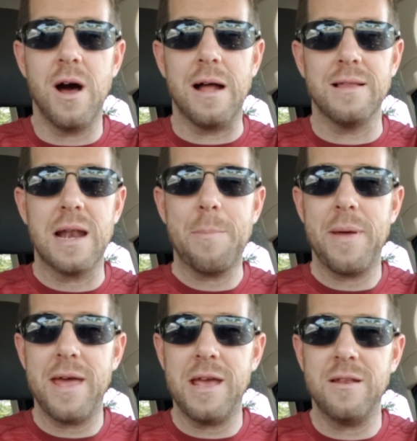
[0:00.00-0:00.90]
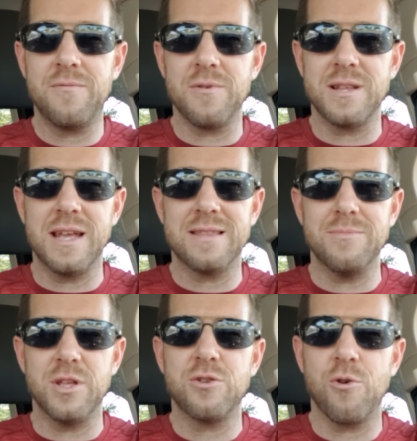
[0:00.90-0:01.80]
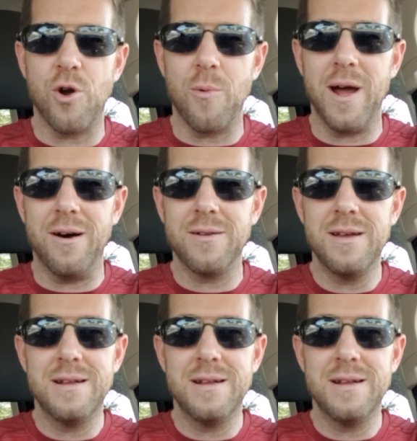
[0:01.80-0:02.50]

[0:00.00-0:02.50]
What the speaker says: a lot of pain to get them to turn around.